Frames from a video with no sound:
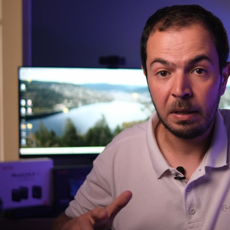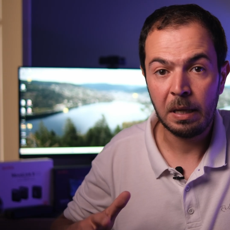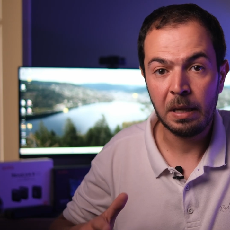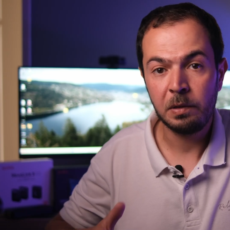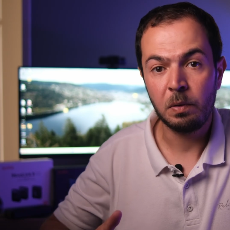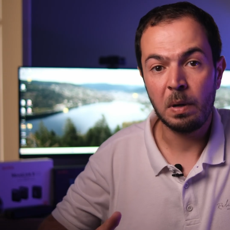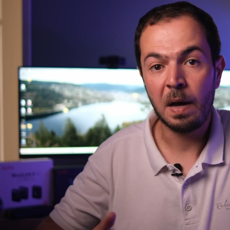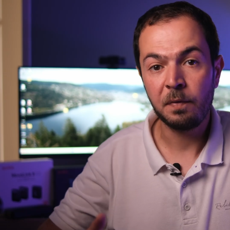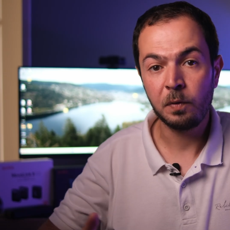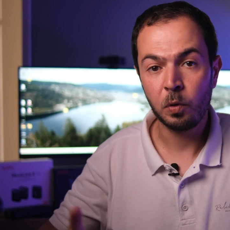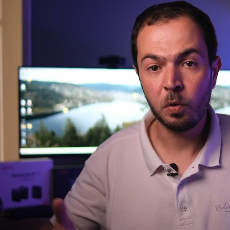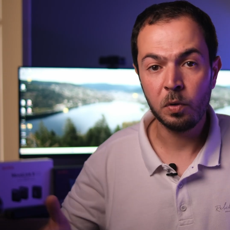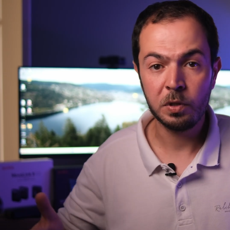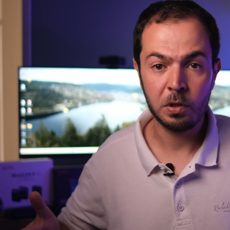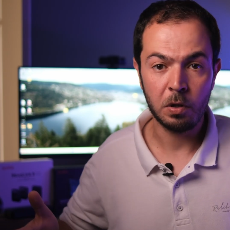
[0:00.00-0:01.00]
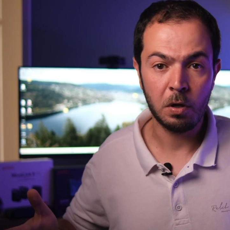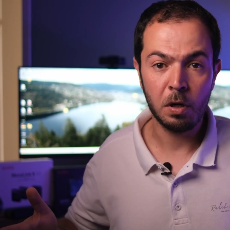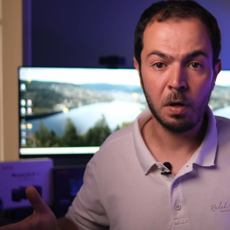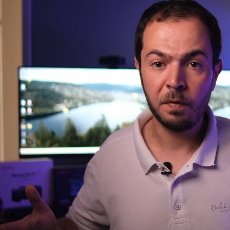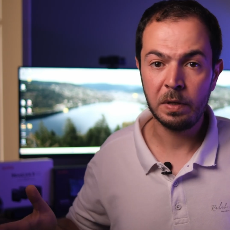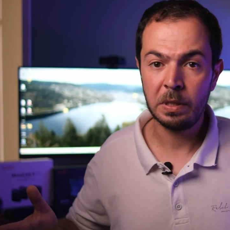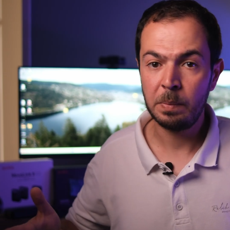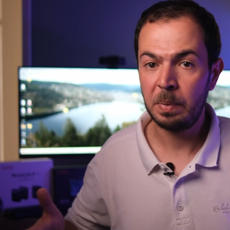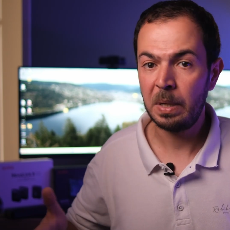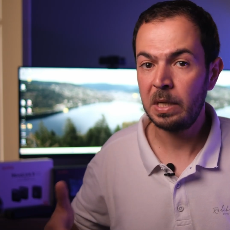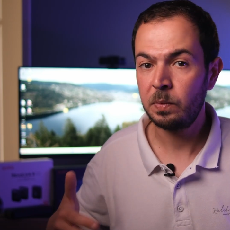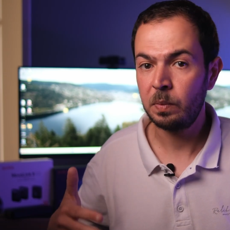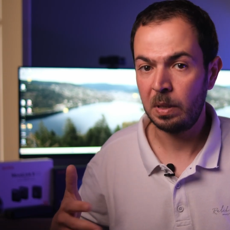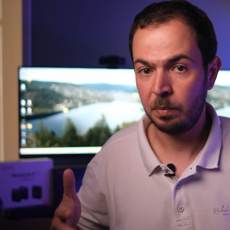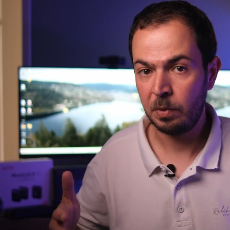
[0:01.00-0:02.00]
like to have cords all over the
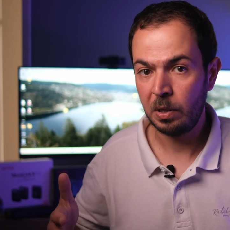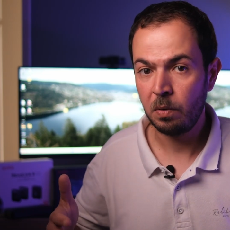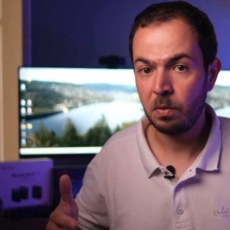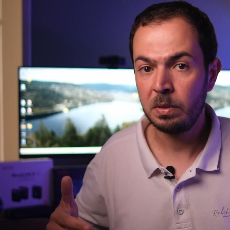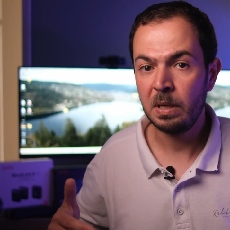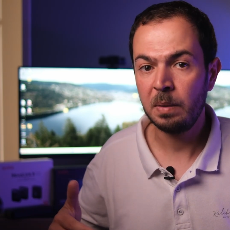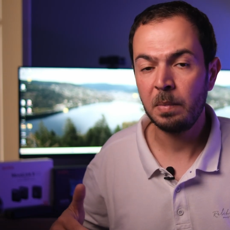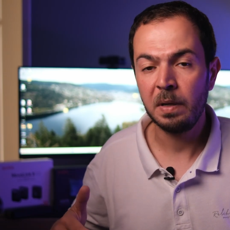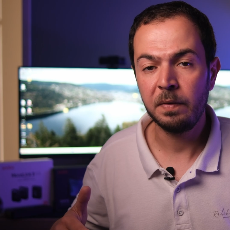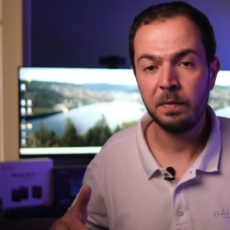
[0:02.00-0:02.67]
place when I'm recording my